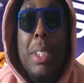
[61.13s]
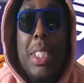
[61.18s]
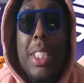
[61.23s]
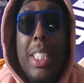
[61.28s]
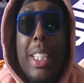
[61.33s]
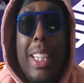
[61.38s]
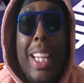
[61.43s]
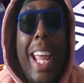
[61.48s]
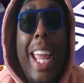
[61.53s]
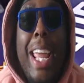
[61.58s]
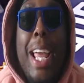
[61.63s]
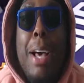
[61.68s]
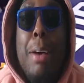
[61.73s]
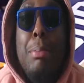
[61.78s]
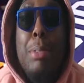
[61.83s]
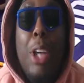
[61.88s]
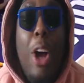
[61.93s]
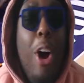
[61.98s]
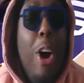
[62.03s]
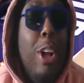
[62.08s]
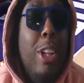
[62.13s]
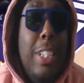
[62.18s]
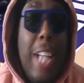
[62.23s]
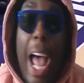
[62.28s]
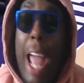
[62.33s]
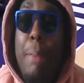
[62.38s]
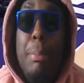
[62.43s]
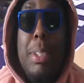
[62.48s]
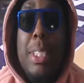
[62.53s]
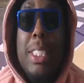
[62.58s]
of layups, all
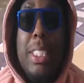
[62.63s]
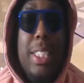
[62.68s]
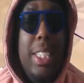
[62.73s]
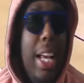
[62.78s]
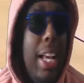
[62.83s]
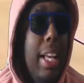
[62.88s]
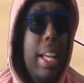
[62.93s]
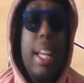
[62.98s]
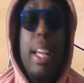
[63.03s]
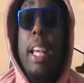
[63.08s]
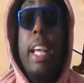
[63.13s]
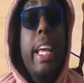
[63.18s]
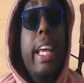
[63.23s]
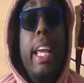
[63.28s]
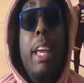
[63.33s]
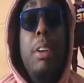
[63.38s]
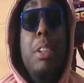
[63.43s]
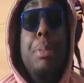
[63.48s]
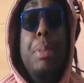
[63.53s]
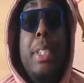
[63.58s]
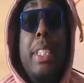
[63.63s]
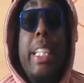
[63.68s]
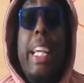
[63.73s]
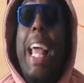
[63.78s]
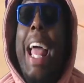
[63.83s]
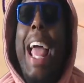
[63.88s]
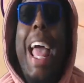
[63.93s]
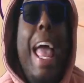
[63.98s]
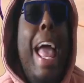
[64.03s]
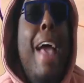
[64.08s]
types of stuff. He was
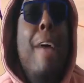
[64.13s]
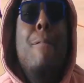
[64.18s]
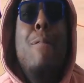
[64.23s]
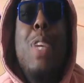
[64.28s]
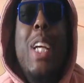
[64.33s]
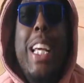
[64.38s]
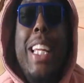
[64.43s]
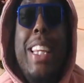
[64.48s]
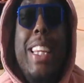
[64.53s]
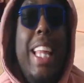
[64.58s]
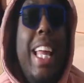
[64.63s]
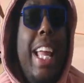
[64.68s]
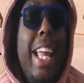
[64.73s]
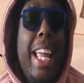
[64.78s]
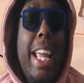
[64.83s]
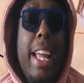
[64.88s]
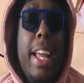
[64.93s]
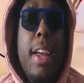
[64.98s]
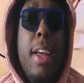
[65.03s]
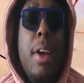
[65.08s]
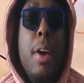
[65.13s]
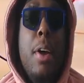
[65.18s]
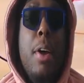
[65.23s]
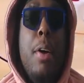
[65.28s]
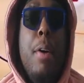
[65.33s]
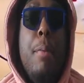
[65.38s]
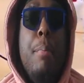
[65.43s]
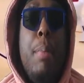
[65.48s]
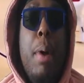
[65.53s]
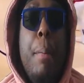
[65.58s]
missing everything.
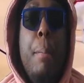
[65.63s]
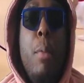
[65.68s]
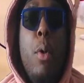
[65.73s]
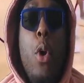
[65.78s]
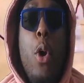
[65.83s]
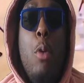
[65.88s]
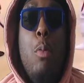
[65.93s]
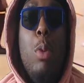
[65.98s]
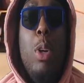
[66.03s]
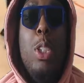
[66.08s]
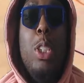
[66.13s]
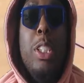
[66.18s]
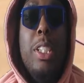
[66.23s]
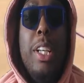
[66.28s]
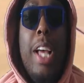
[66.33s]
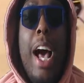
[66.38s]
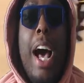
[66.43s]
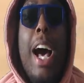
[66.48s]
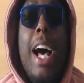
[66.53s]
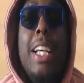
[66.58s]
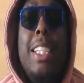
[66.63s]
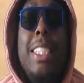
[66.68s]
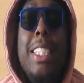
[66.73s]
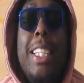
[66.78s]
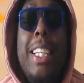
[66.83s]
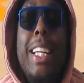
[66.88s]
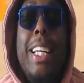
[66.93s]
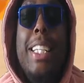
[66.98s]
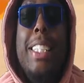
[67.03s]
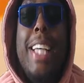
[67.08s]
But boy was
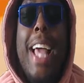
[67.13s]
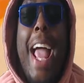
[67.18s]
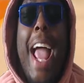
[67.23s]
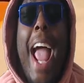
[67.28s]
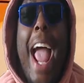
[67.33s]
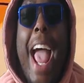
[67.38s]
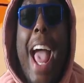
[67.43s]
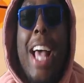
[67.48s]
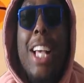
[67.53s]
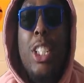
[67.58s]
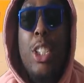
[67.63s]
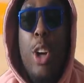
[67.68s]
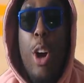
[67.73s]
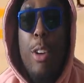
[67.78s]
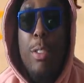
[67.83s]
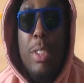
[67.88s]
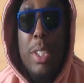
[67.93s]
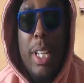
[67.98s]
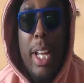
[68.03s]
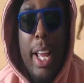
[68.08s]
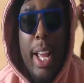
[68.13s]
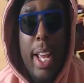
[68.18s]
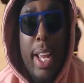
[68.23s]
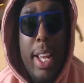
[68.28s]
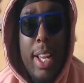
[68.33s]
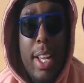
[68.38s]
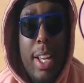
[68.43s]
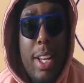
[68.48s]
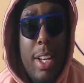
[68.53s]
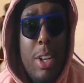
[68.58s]
hustling his ass off today.
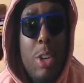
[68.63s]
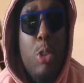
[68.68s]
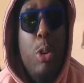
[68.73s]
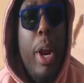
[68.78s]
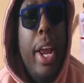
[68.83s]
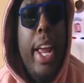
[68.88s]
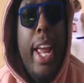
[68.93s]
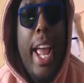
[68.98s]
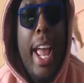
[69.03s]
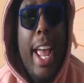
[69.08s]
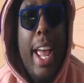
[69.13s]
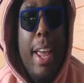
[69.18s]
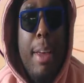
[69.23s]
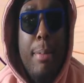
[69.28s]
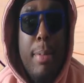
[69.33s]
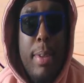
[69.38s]
Great game.